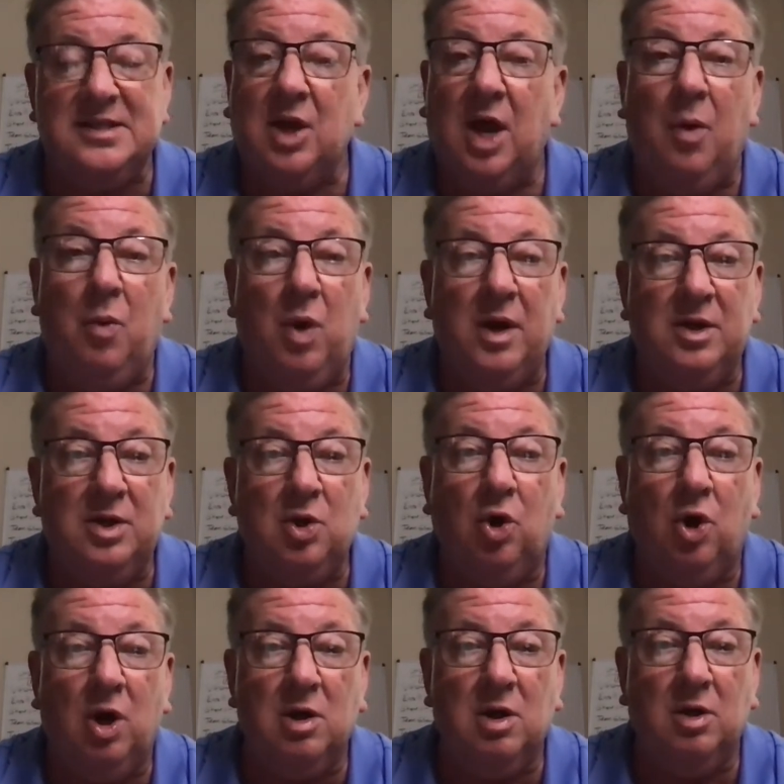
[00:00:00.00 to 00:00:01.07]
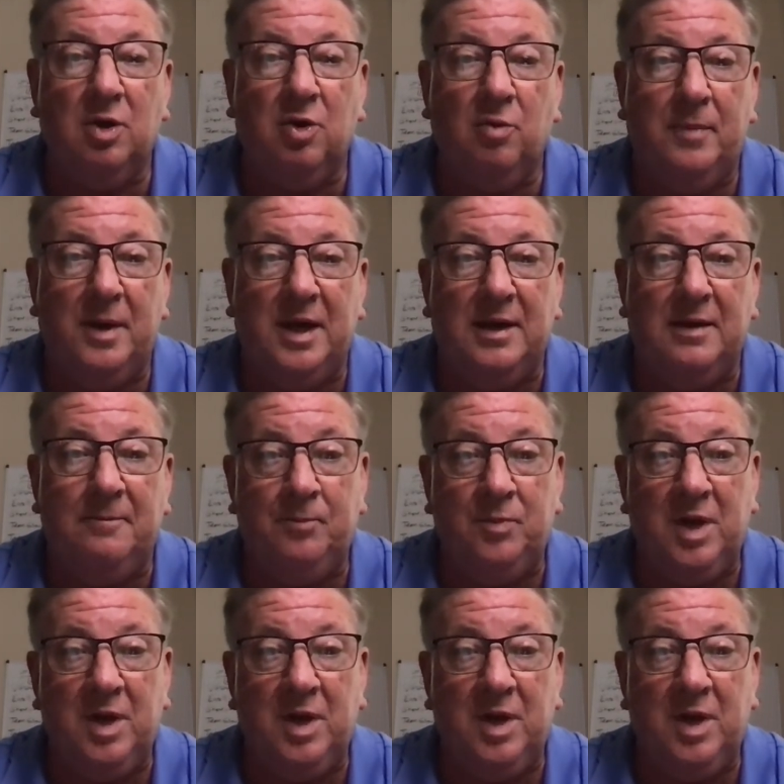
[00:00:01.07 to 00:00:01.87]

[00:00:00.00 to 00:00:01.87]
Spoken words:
So I want to talk a little bit